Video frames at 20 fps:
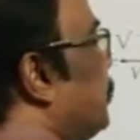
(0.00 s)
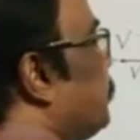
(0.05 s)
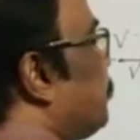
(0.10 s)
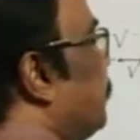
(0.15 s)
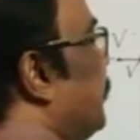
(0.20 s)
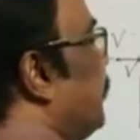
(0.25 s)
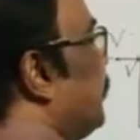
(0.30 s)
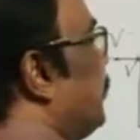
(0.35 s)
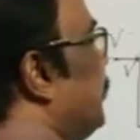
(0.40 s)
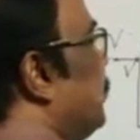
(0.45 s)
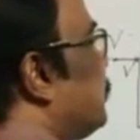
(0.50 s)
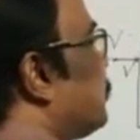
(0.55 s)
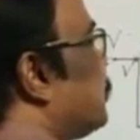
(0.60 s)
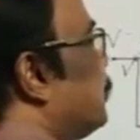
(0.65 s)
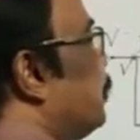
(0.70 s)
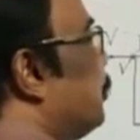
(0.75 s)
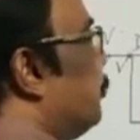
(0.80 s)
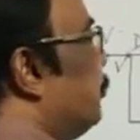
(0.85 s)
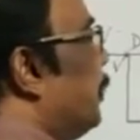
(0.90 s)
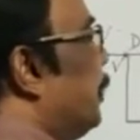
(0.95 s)
this plate is
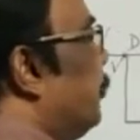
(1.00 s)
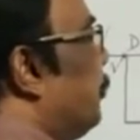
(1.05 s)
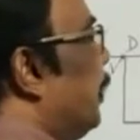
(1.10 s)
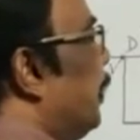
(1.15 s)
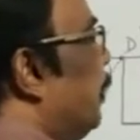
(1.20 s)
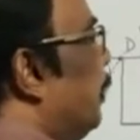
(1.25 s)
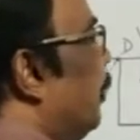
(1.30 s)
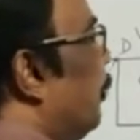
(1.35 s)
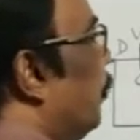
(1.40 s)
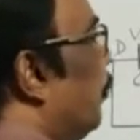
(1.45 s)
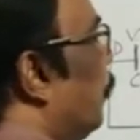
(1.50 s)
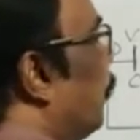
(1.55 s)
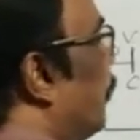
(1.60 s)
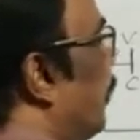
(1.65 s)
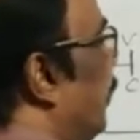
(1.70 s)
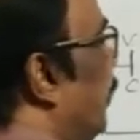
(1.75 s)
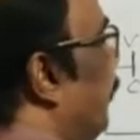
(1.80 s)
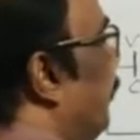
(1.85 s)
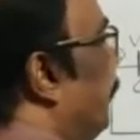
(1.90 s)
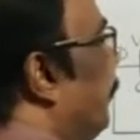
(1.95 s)
V1.
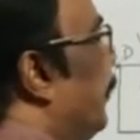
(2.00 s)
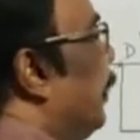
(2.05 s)
Okay.